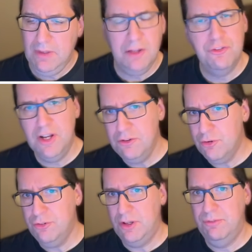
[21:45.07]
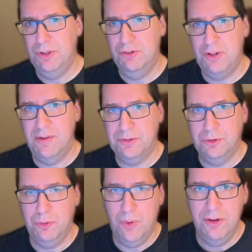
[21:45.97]
It's an interesting
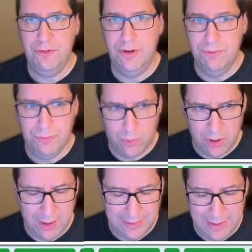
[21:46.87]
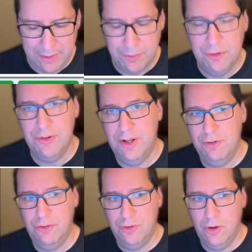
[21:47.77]
philosophical question for a language that
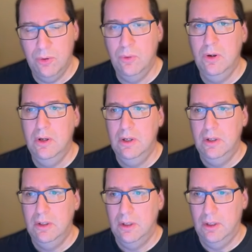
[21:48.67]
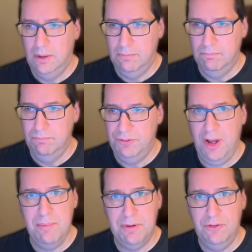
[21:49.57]
is so
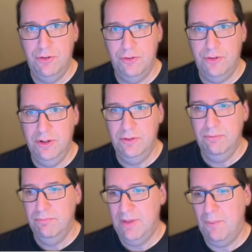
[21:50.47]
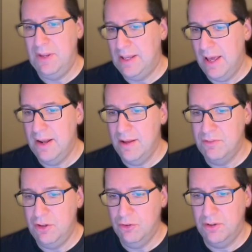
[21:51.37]
type insistent that we can have
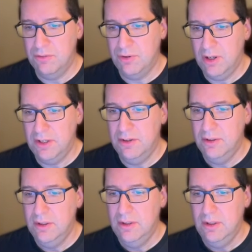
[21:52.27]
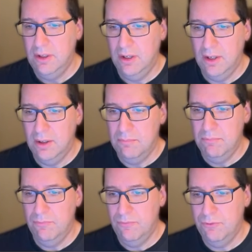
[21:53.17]
these undefined
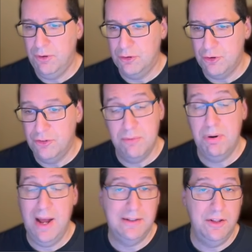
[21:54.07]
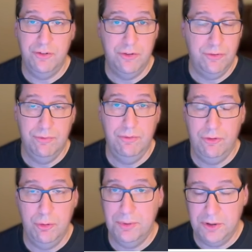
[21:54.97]
functions. In practice, it's
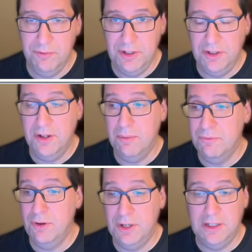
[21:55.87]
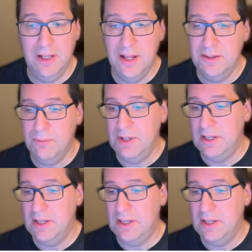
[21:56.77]
super convenient. I'm very glad that we